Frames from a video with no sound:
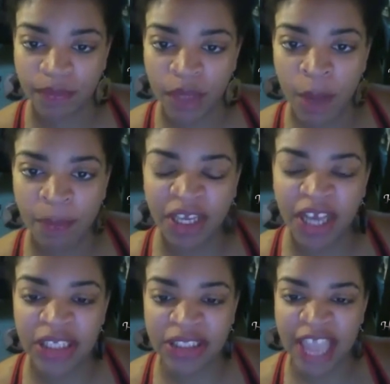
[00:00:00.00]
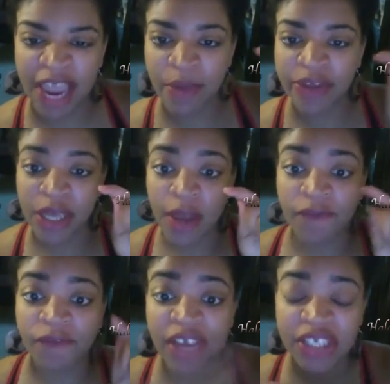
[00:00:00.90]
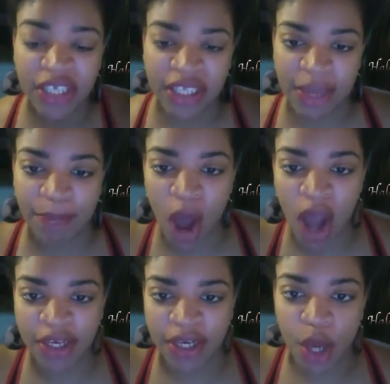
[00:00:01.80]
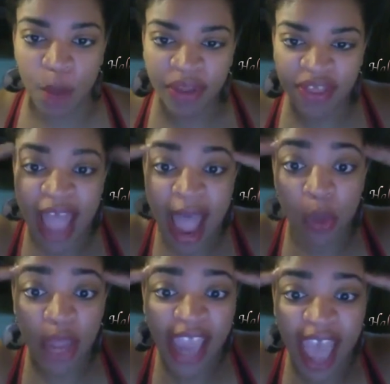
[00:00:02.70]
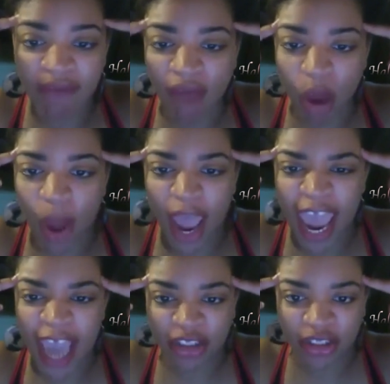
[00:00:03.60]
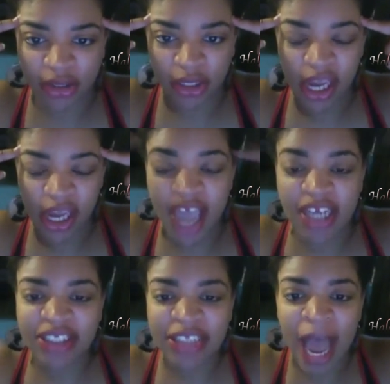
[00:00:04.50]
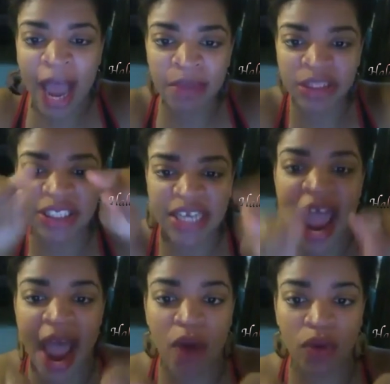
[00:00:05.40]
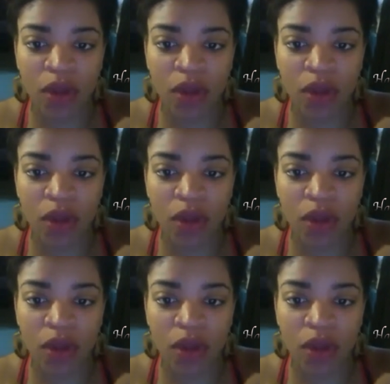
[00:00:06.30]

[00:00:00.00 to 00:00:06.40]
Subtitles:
because they was physically bonded, but now they have our heads, and the time is now.